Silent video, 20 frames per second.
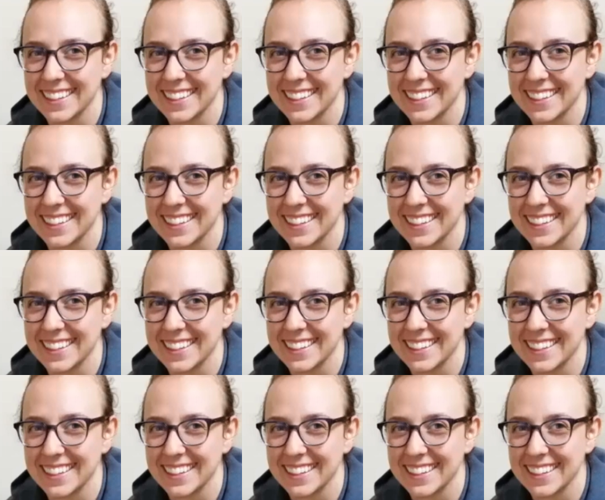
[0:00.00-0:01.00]

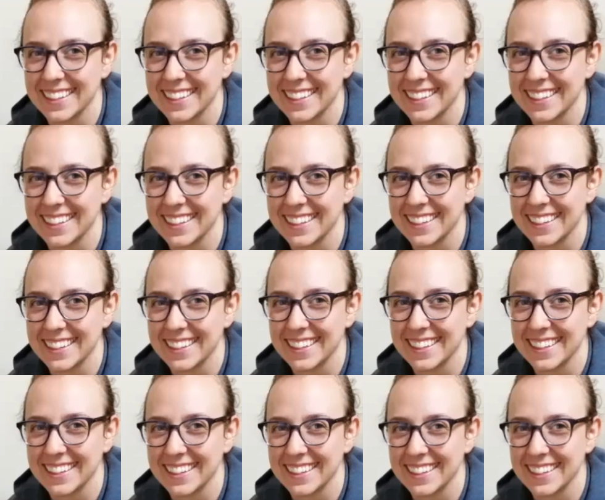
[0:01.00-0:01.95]
Nobody speaks.